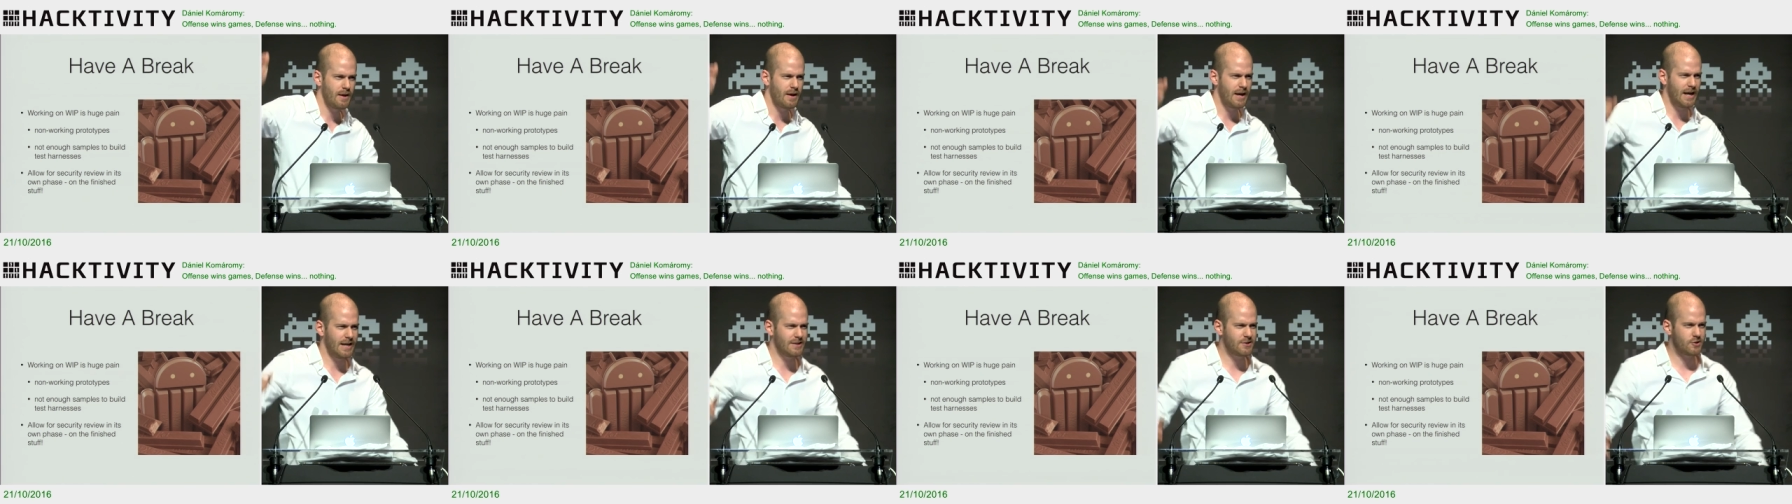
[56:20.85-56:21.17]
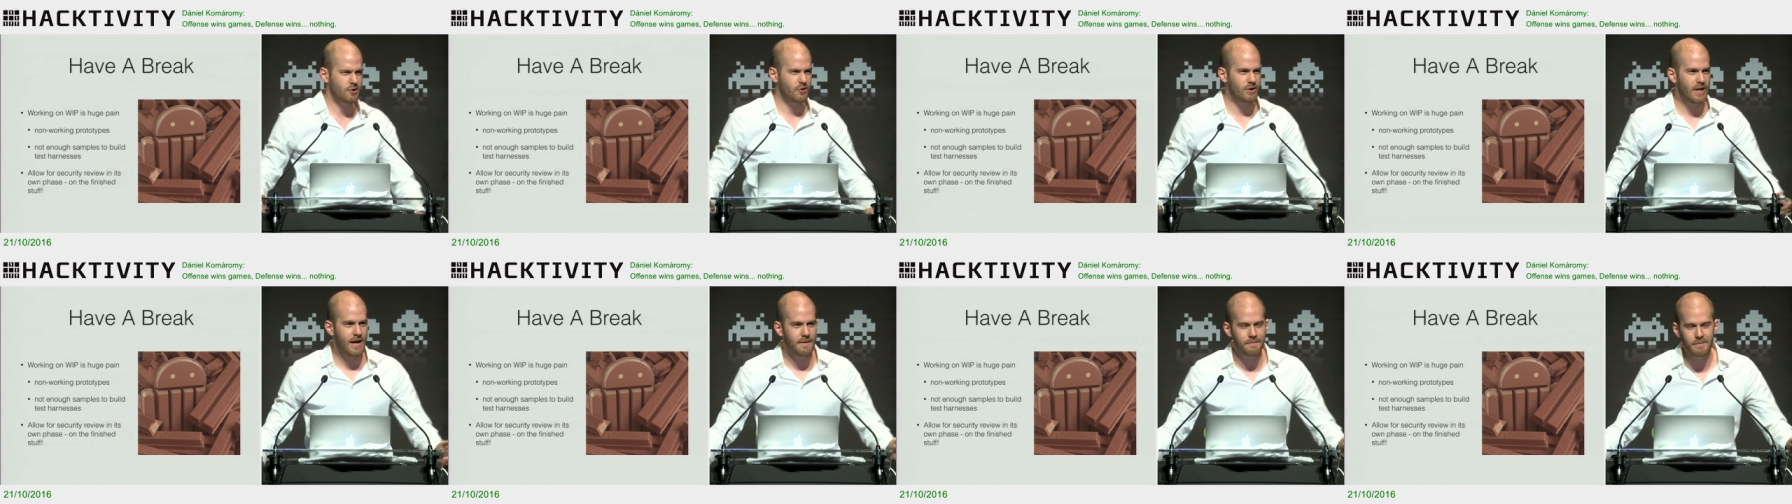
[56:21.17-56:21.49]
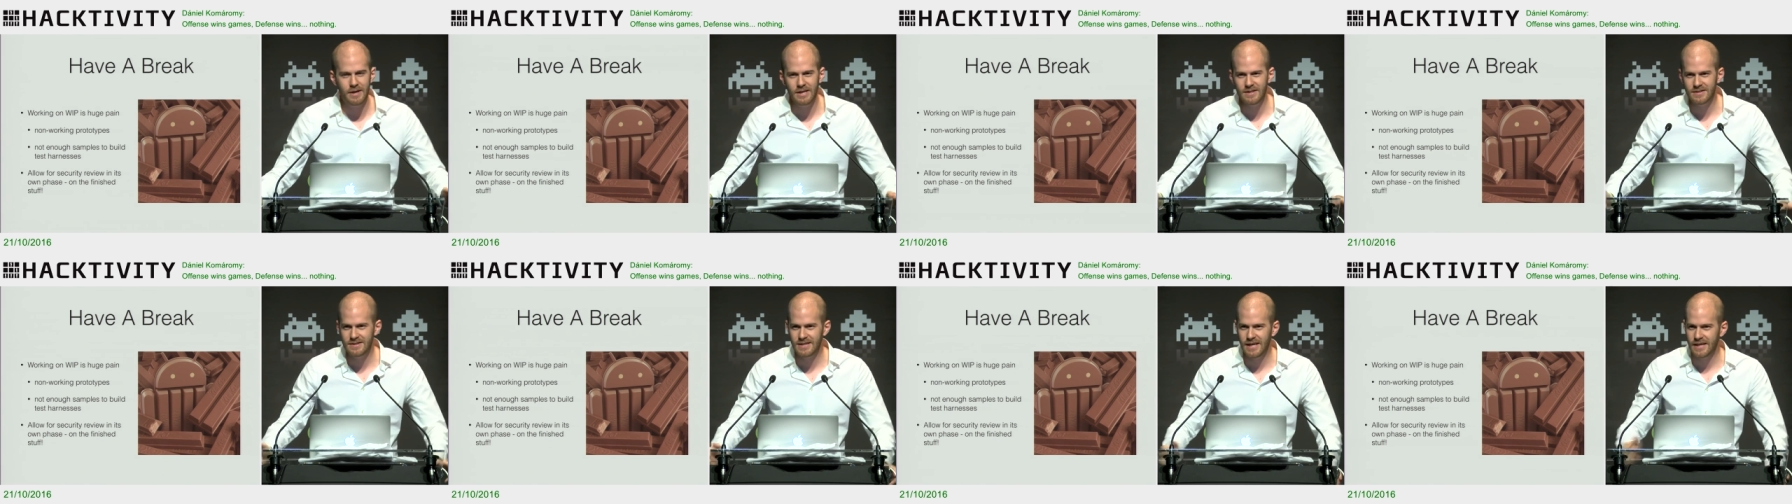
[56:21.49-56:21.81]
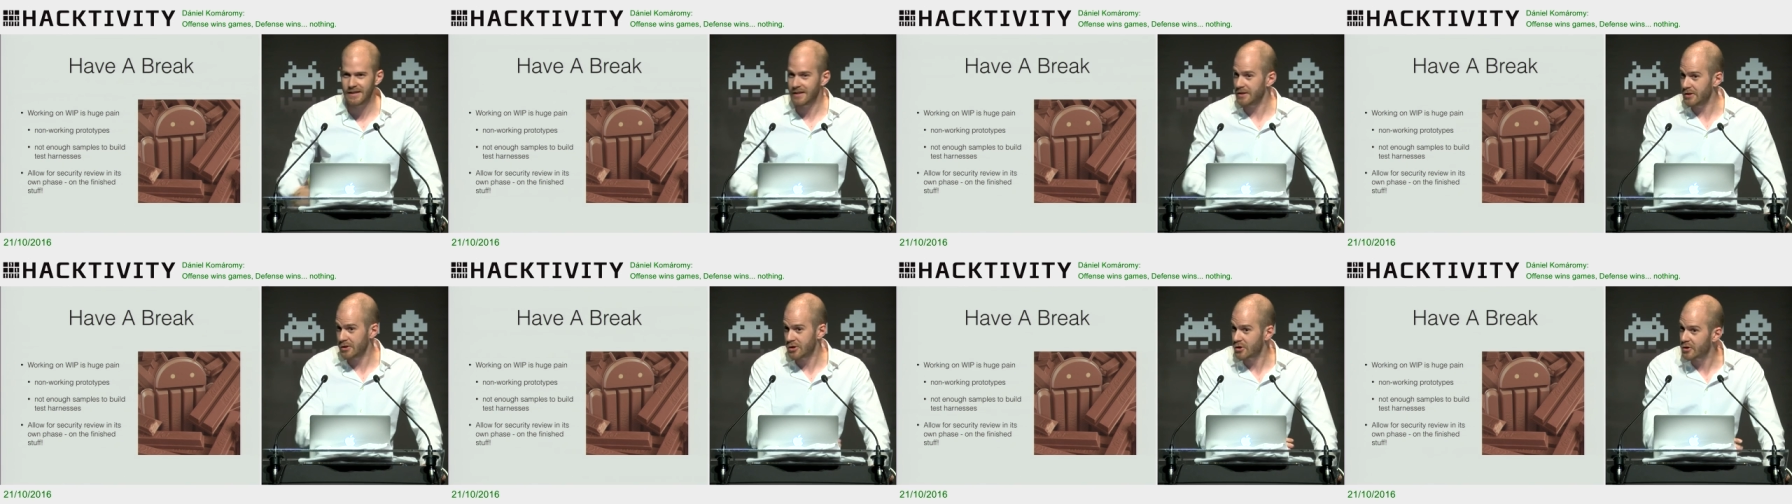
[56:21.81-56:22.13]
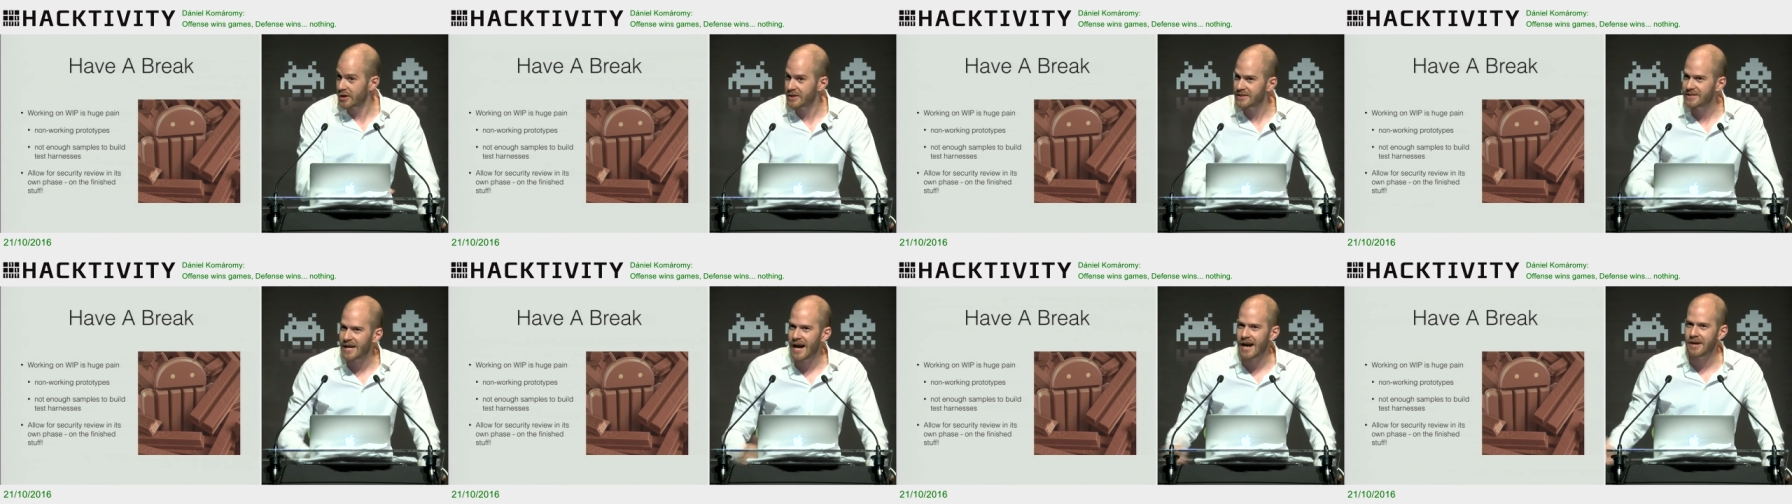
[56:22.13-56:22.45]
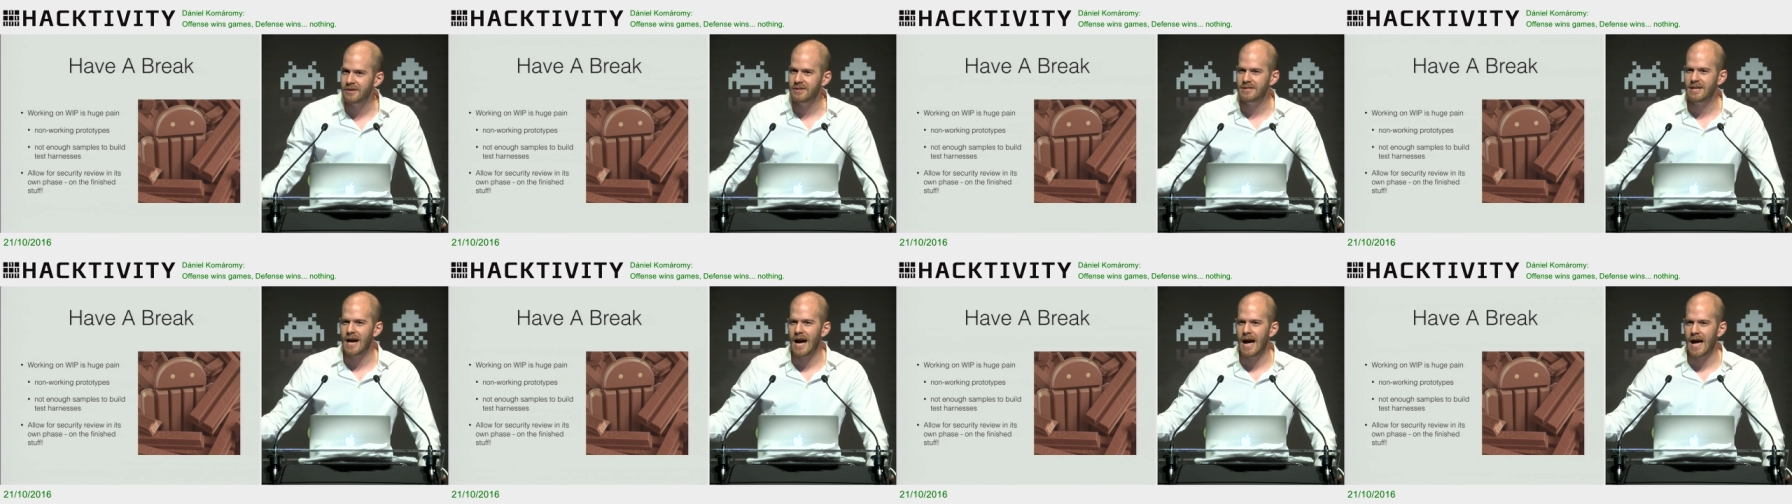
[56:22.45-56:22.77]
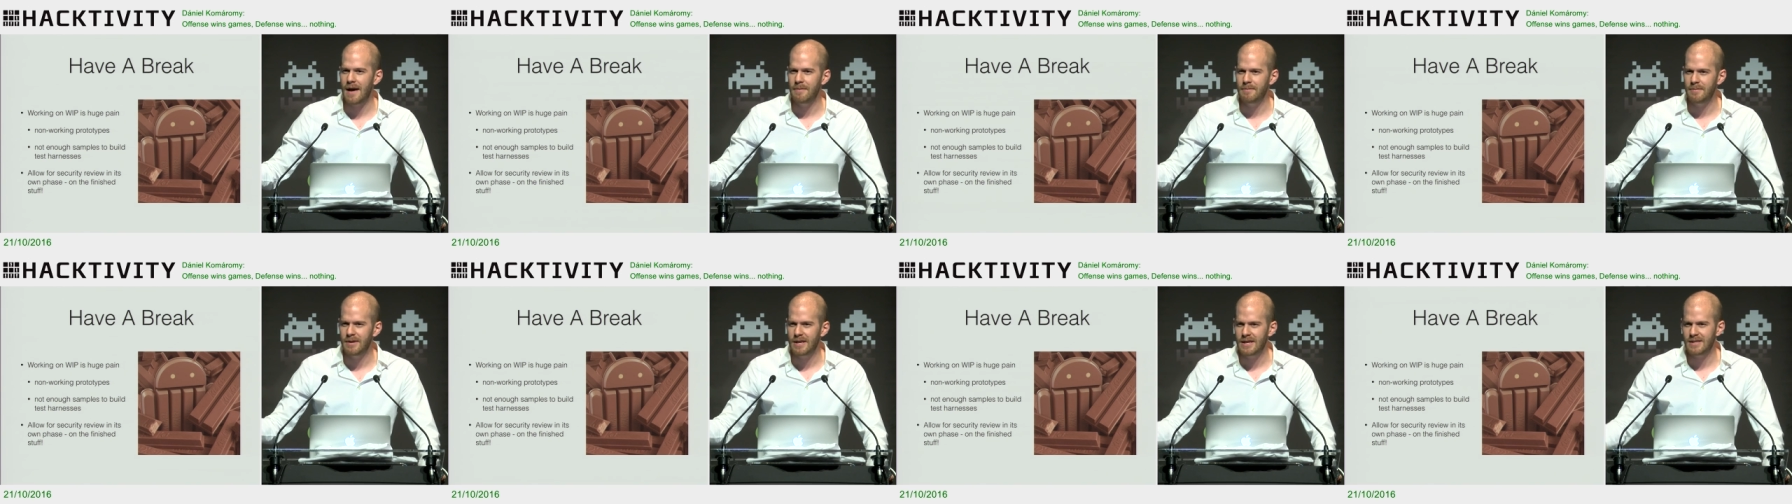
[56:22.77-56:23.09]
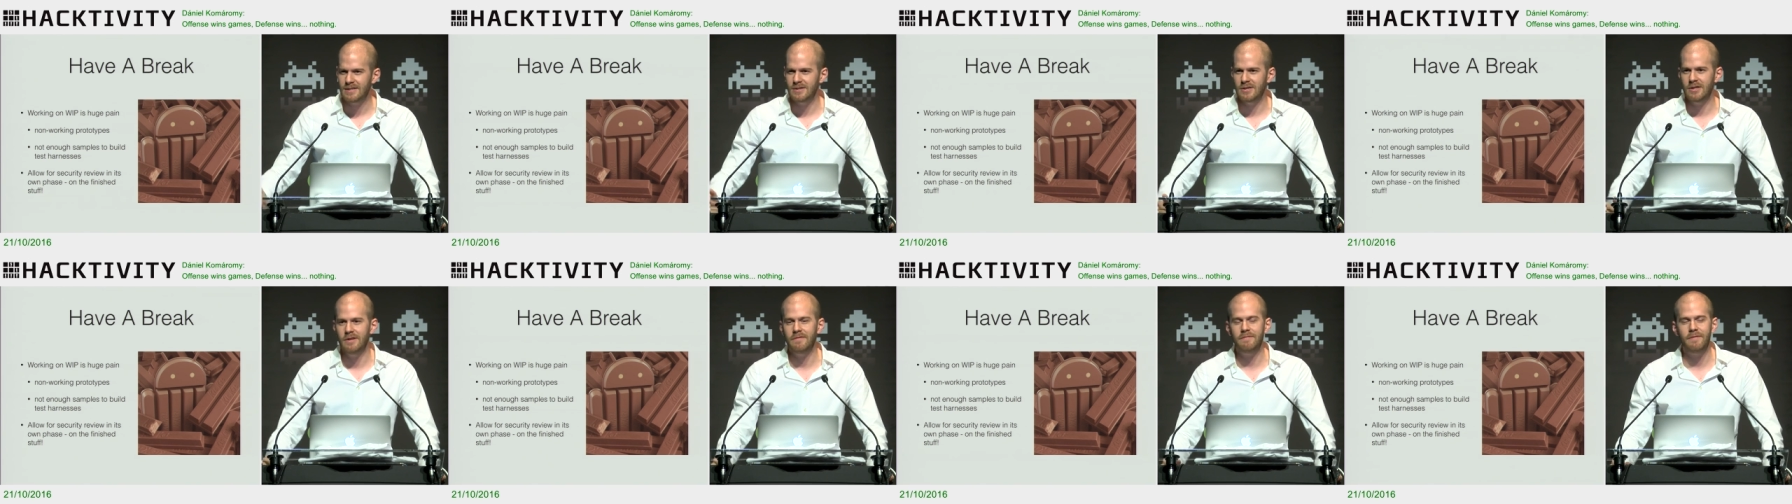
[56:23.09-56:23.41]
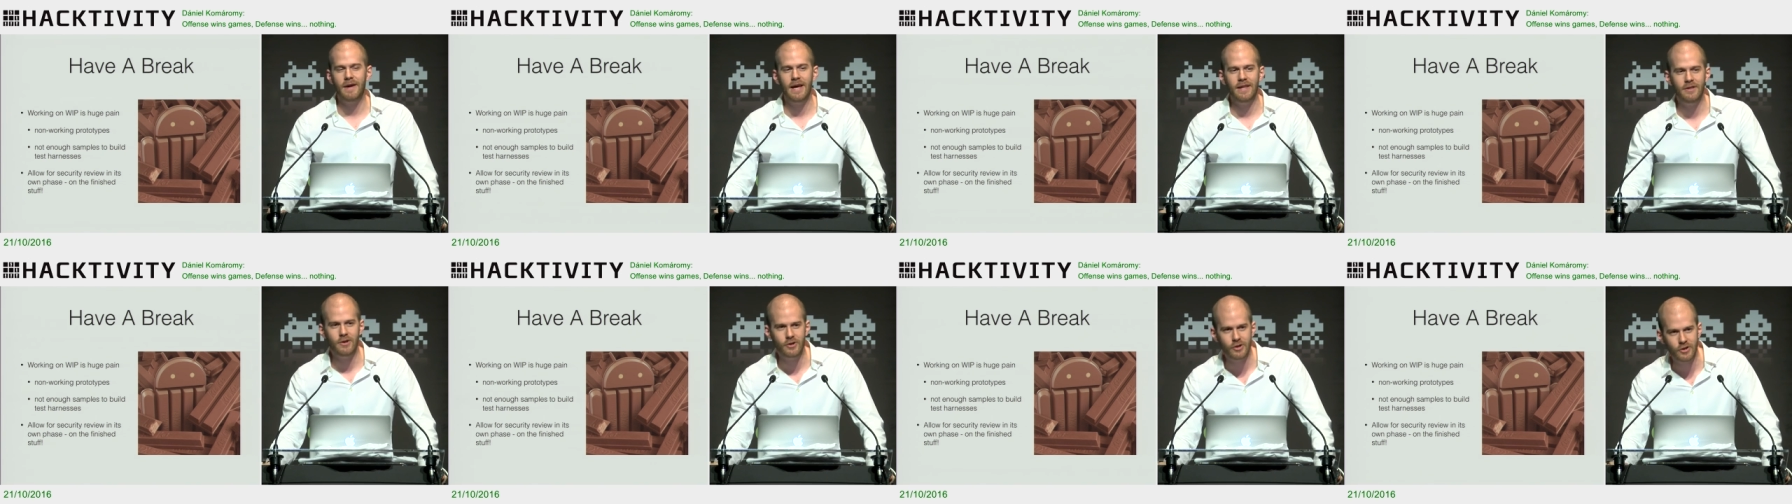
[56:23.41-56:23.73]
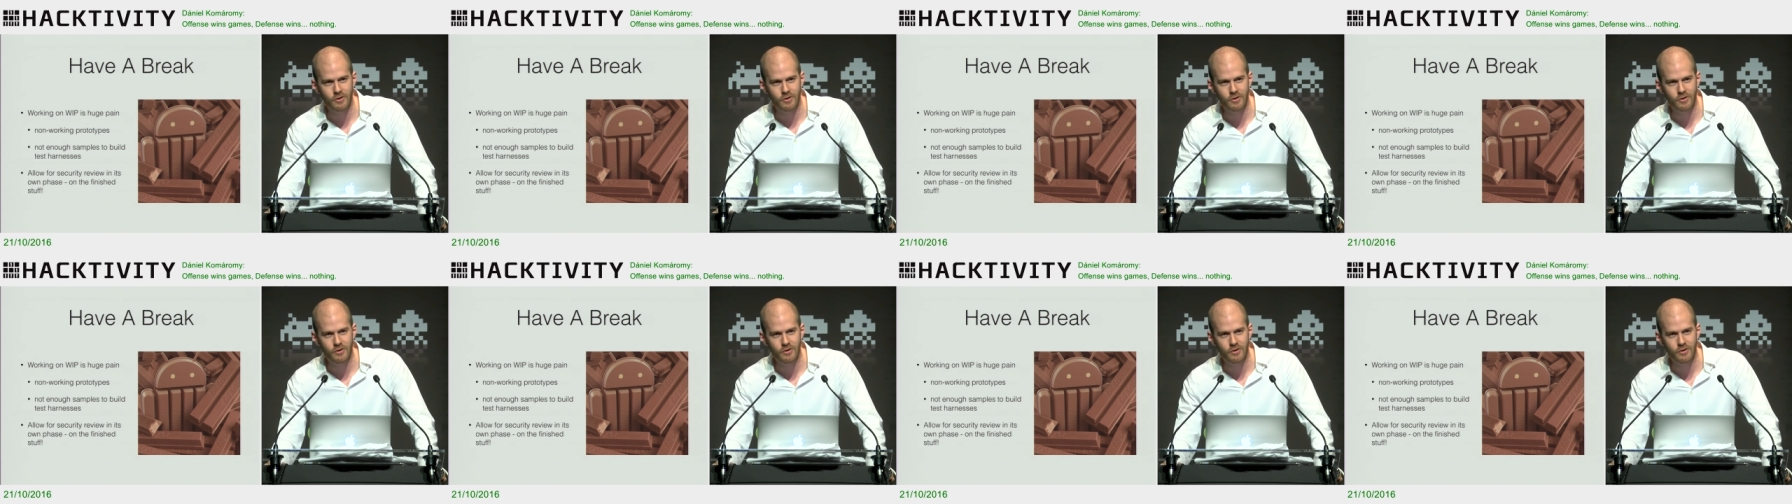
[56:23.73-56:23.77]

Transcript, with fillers: And so that means that your entire time as the defender,